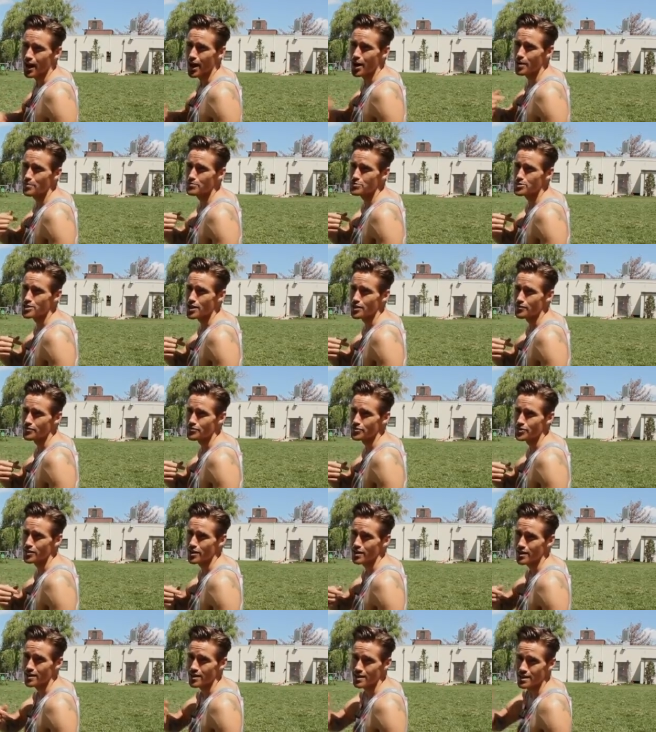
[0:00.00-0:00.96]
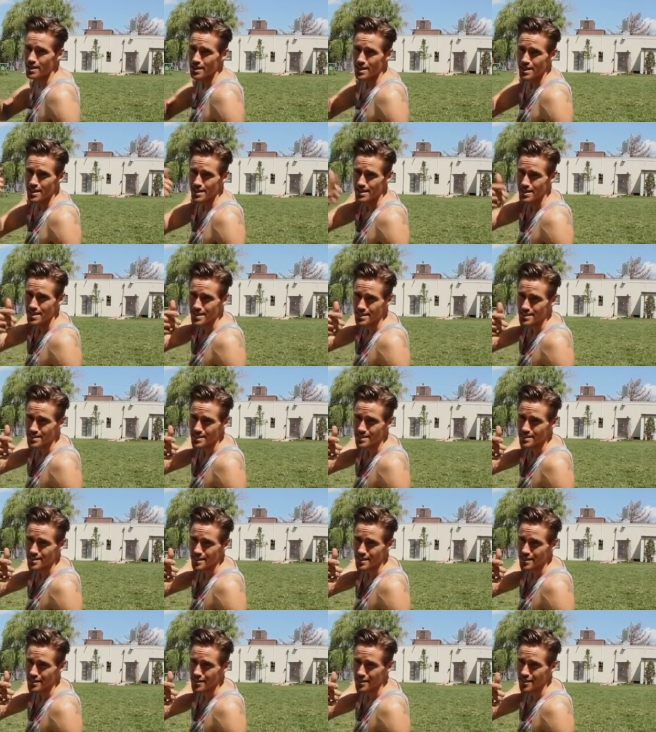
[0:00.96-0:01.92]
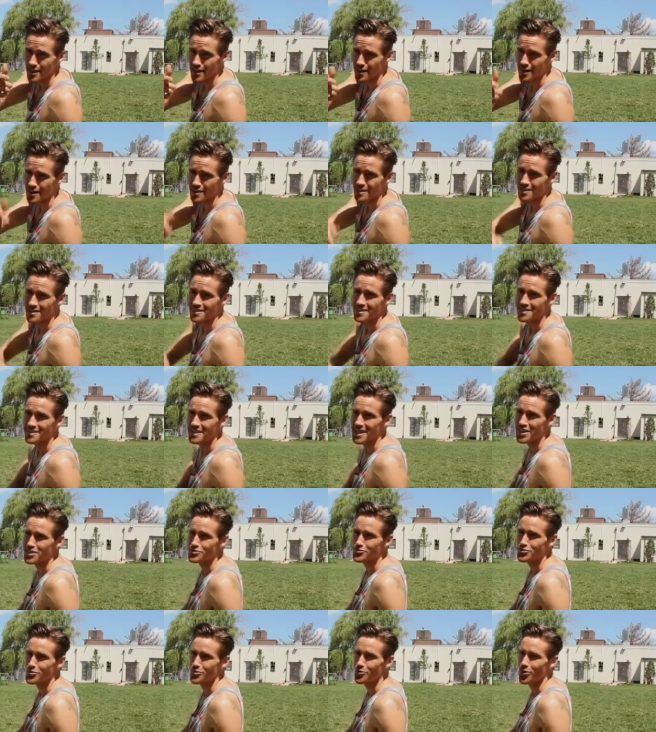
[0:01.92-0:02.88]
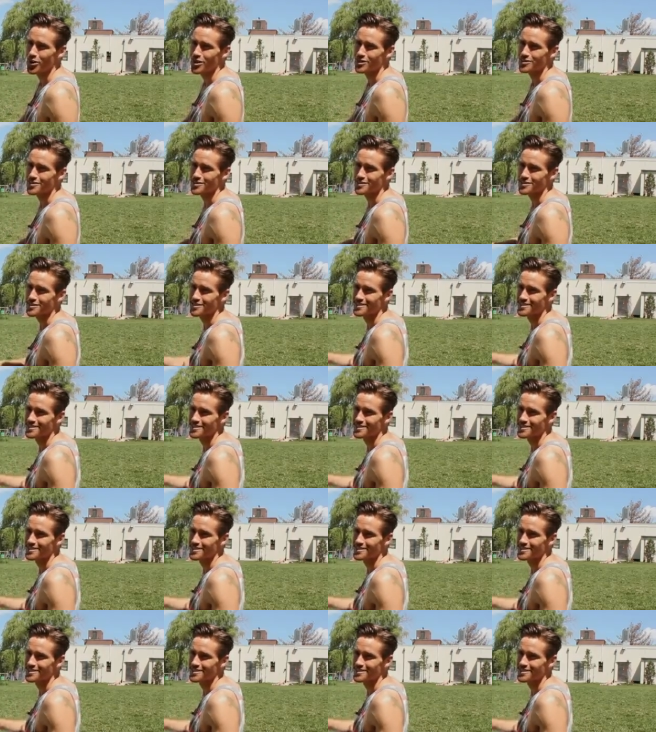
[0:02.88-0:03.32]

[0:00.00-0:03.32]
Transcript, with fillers: I'm Jeff Young. This is In The Cut. Thanks for watching.